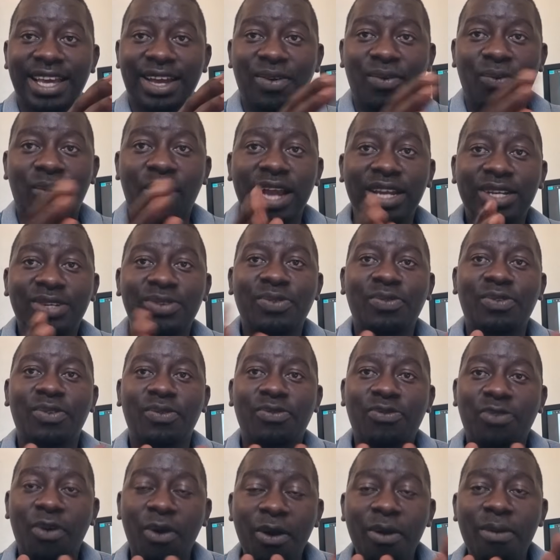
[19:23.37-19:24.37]
want to
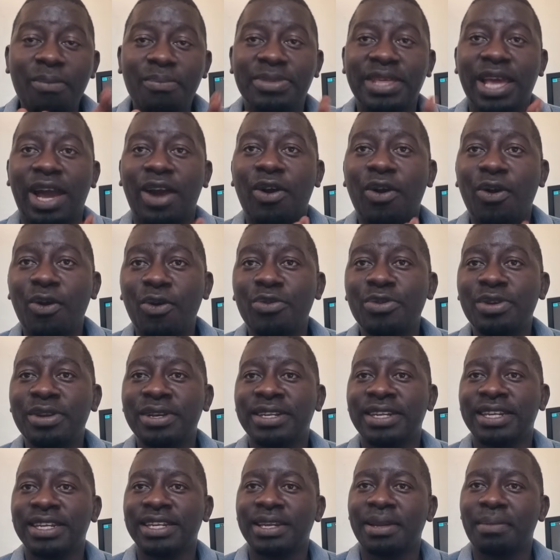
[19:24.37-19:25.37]
form their own
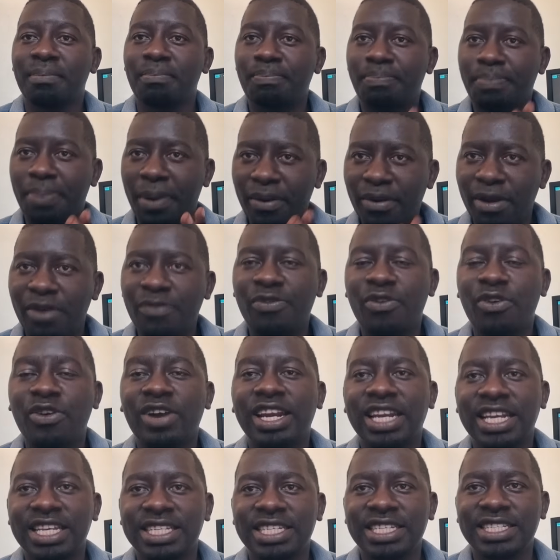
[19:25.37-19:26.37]
powerful
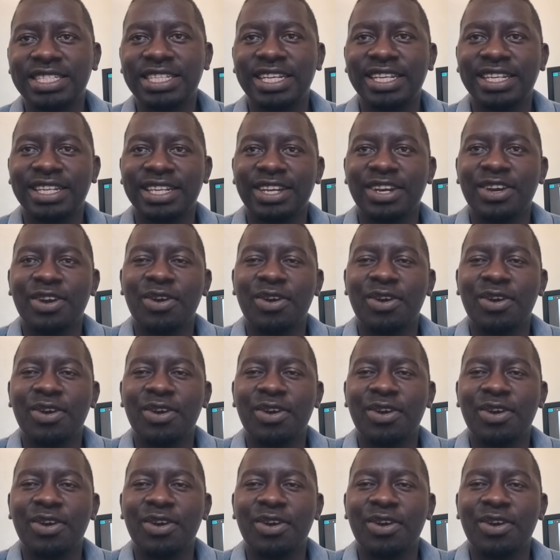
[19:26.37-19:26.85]
organization.